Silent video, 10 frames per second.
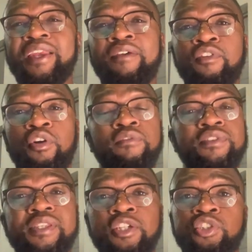have a
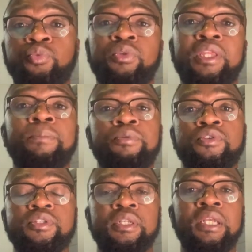conversation with that
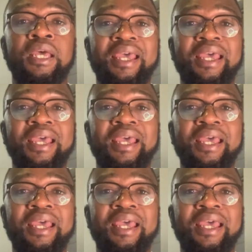person,